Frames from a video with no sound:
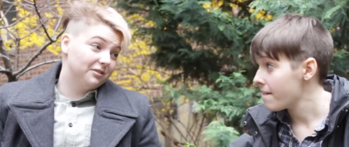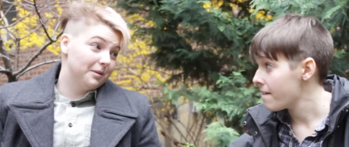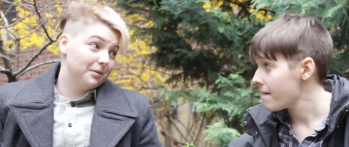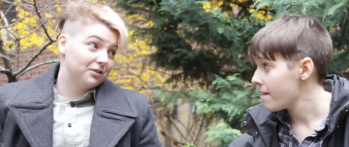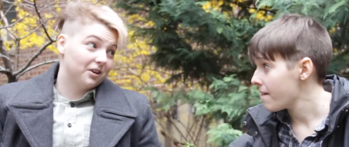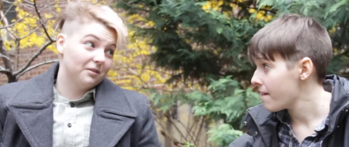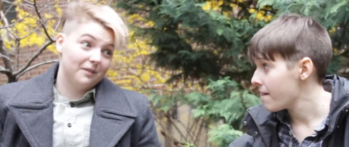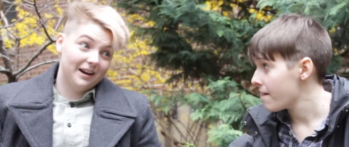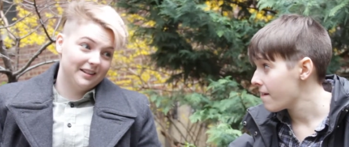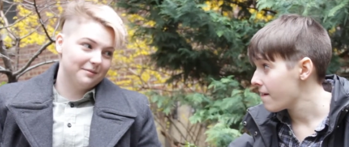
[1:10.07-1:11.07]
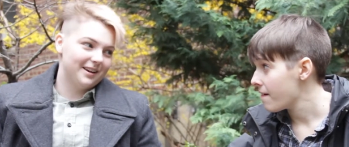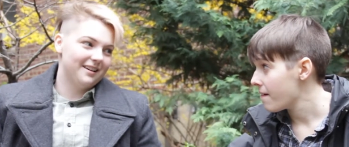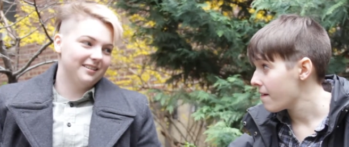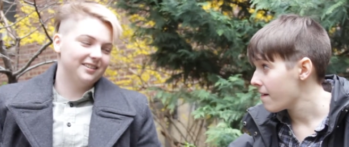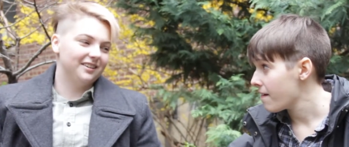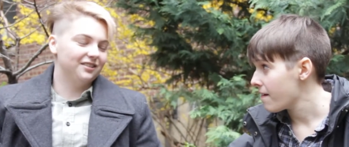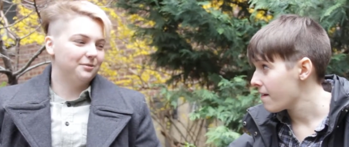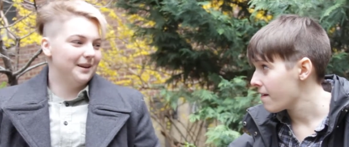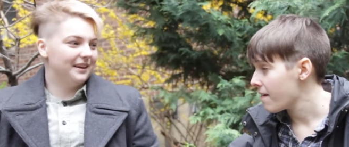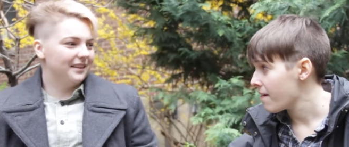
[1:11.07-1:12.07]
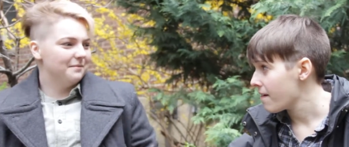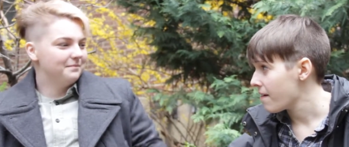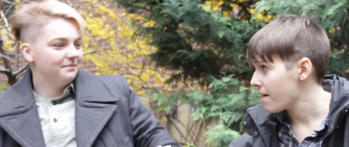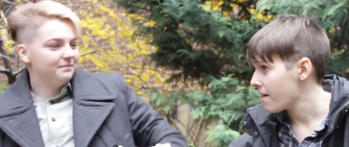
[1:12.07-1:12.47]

Speaker 1: people started writing them down instead of speaking them.